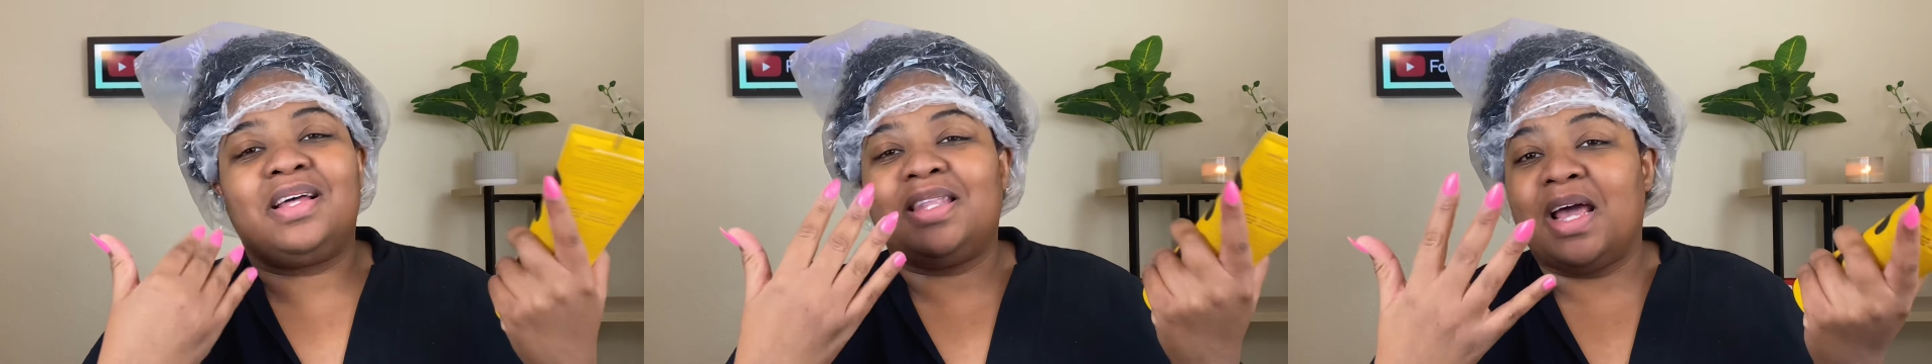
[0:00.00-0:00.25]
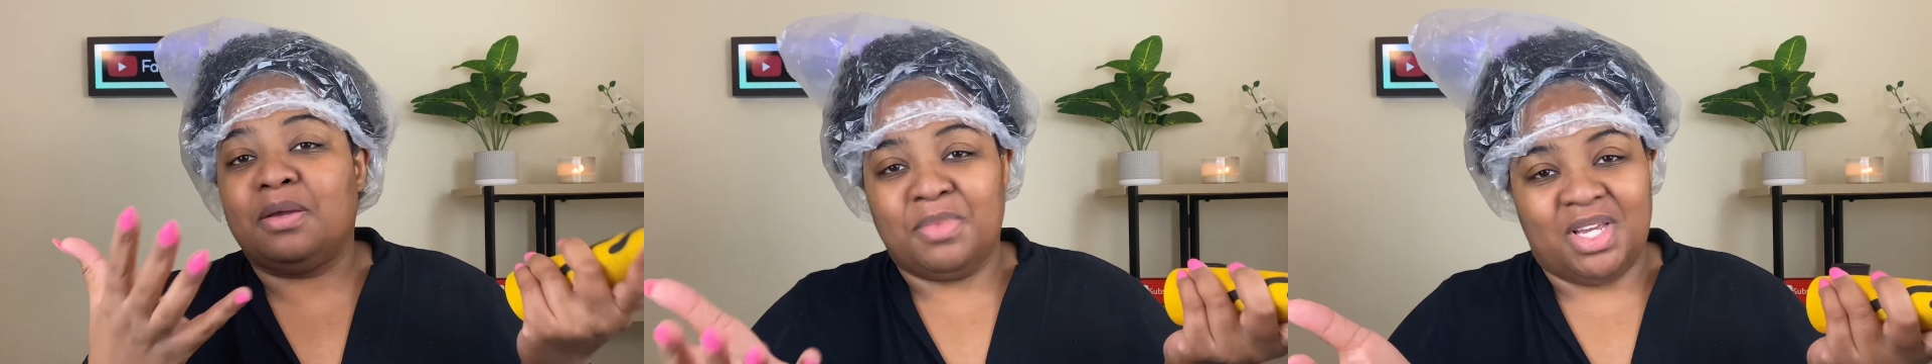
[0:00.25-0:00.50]

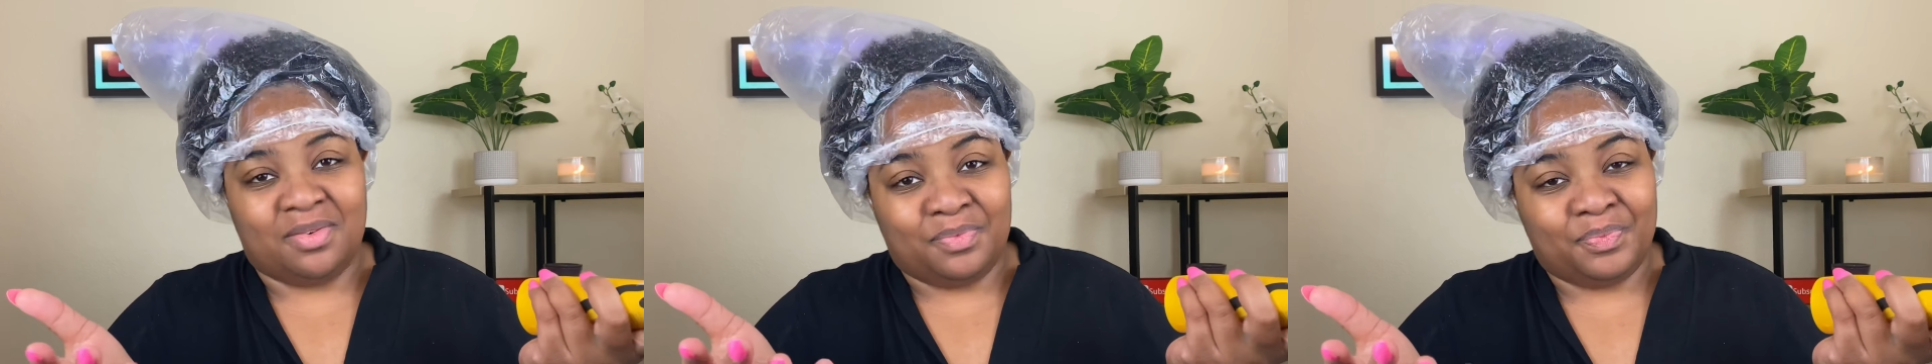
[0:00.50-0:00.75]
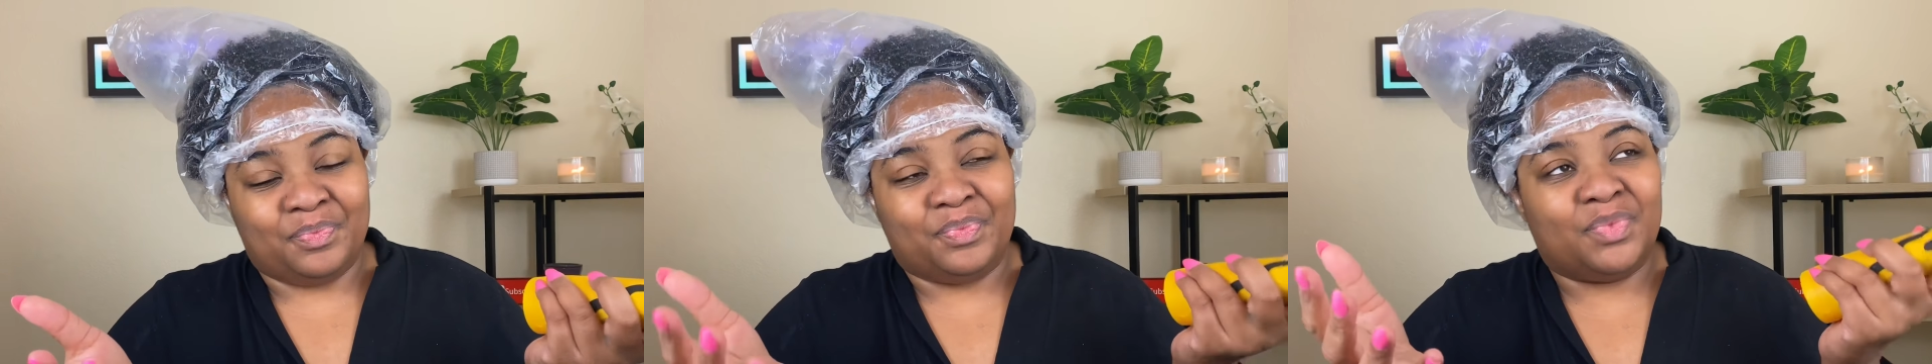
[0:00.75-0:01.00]
like me,
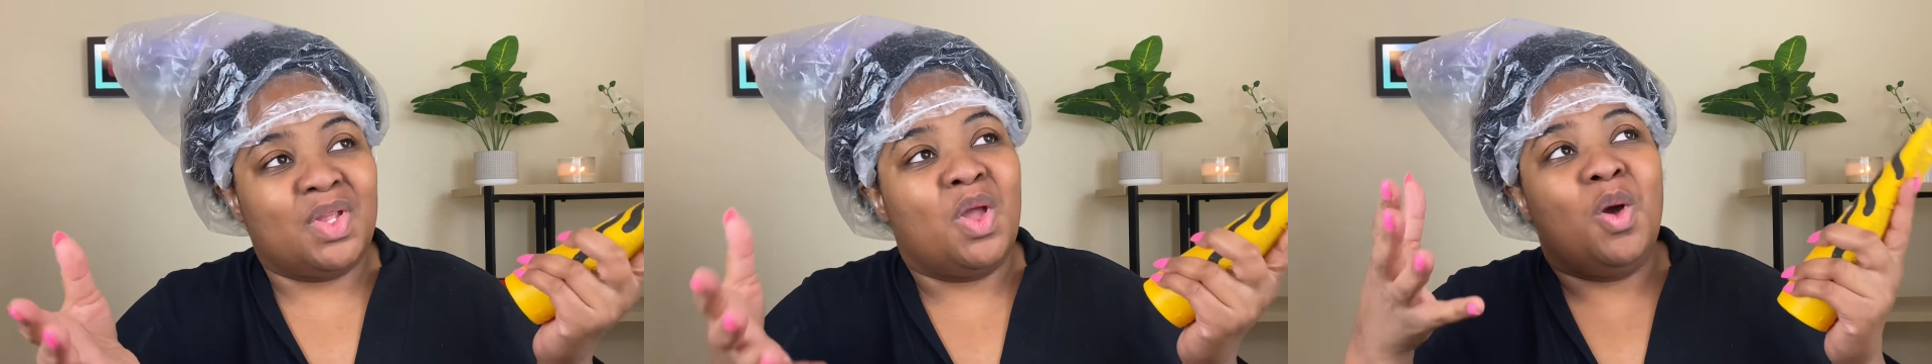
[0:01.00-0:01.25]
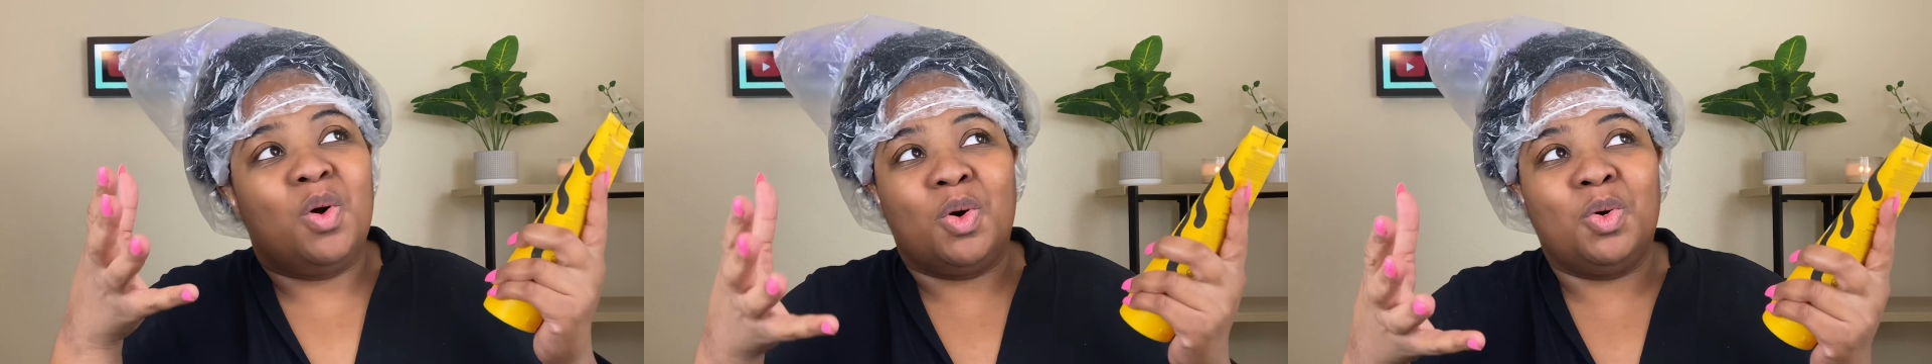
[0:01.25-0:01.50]

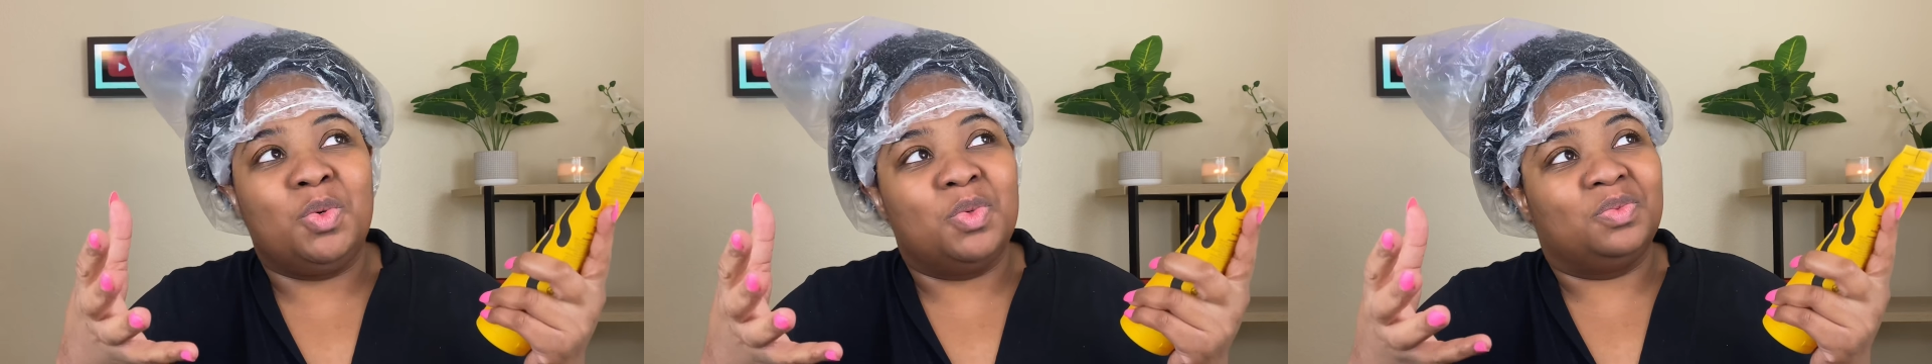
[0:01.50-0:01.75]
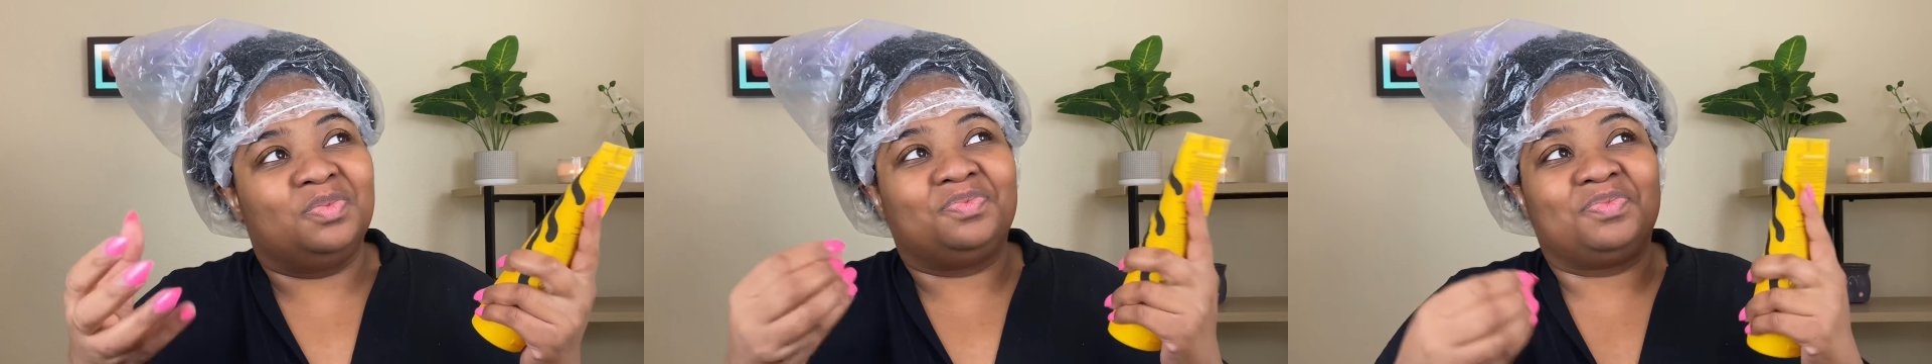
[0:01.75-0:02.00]
who